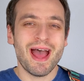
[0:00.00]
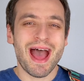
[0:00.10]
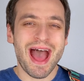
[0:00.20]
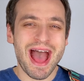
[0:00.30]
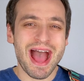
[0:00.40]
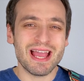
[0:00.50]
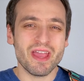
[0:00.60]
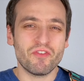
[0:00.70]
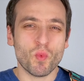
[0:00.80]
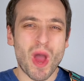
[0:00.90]
Hi
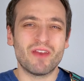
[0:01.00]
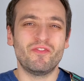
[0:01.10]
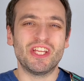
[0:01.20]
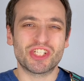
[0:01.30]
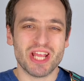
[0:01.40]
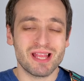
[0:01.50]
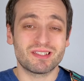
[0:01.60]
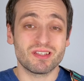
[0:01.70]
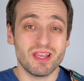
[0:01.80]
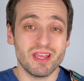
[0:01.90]
everyone,
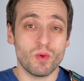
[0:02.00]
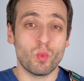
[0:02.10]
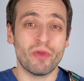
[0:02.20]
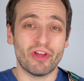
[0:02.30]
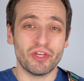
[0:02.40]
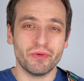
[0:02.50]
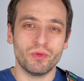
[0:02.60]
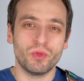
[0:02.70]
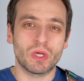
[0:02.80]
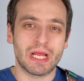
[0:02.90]
Vincenzo here with a new
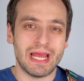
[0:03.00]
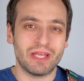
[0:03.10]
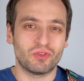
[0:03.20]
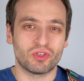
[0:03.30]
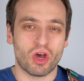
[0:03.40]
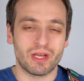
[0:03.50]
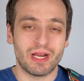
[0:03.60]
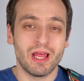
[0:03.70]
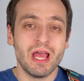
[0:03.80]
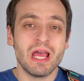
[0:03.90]
ukulele
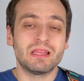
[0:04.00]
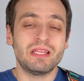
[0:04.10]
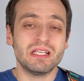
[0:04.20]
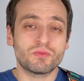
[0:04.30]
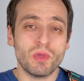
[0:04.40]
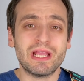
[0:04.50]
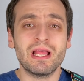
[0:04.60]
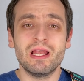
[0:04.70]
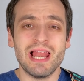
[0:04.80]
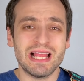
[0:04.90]
tutorial. This
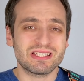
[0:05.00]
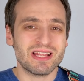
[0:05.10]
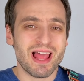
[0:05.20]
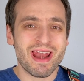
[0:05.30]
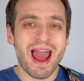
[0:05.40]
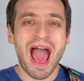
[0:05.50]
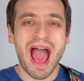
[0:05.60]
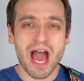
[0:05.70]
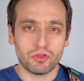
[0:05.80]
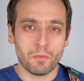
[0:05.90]
week, let's learn
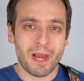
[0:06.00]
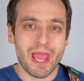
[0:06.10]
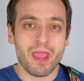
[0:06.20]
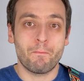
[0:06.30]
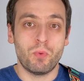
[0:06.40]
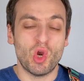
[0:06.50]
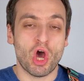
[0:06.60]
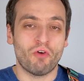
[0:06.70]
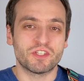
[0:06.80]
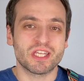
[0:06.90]
how to play
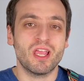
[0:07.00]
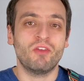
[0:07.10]
pull-offs.